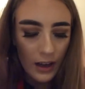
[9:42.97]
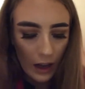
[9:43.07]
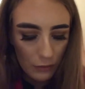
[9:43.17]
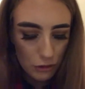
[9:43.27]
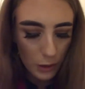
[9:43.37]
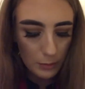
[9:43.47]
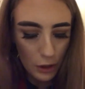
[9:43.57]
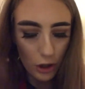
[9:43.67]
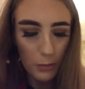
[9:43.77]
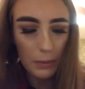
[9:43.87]
I've dropped my
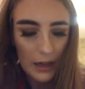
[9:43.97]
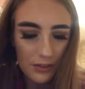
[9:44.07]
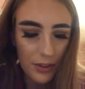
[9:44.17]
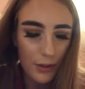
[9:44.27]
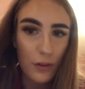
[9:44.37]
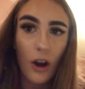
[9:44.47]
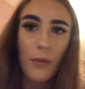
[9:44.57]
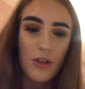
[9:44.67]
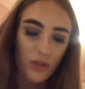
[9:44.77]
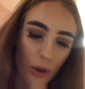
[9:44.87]
cotton pads on the floor,
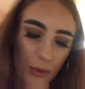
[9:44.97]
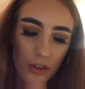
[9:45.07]
which is always